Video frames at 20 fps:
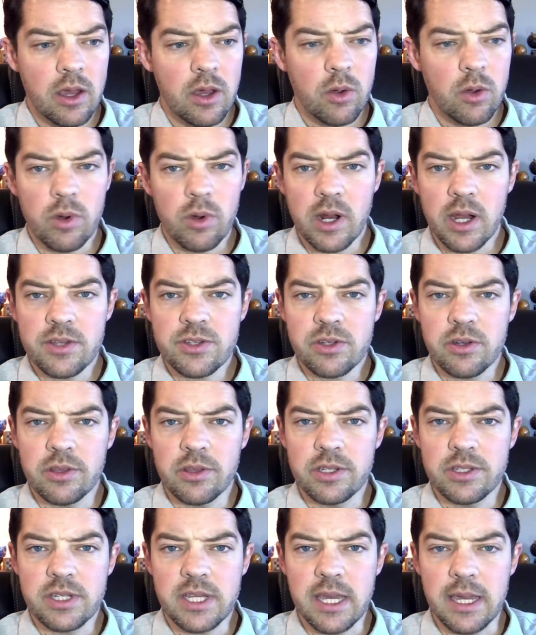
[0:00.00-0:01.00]
When I saw
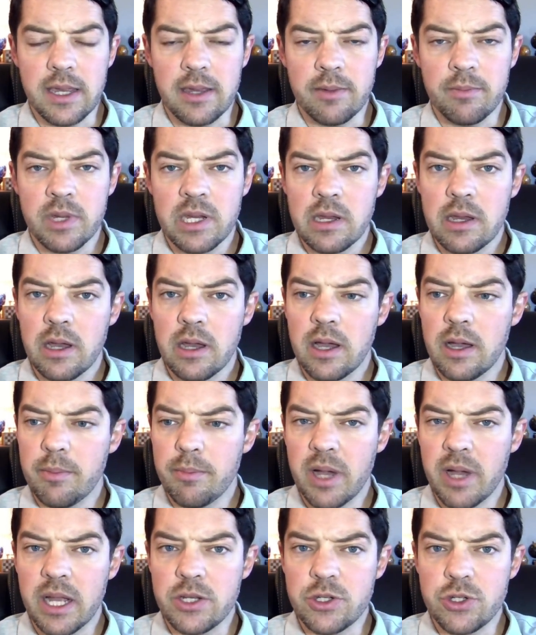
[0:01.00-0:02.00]
this game,
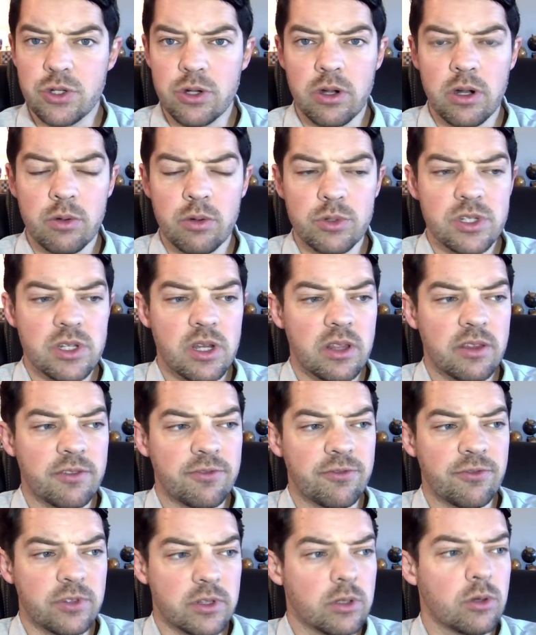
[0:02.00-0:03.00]
my jaw was on the
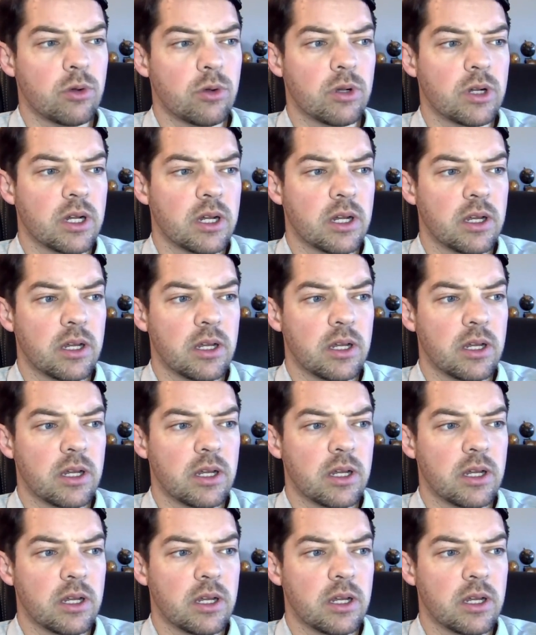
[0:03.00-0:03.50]
floor.